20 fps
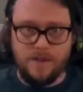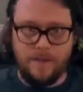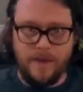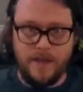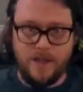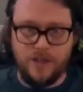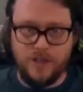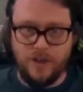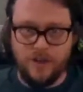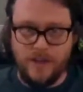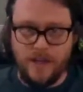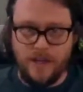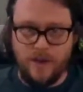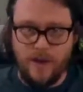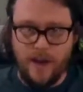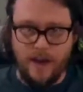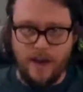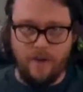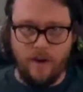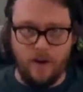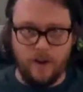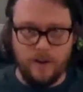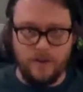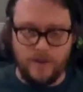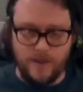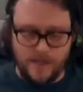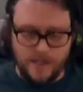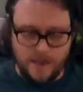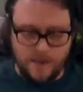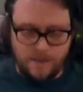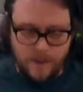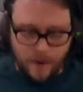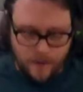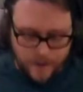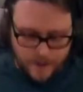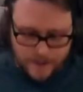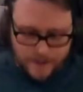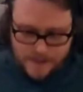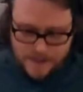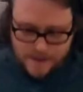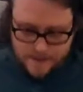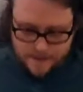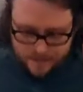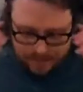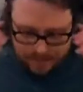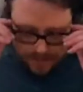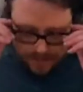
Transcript: make sure that you have all of these components.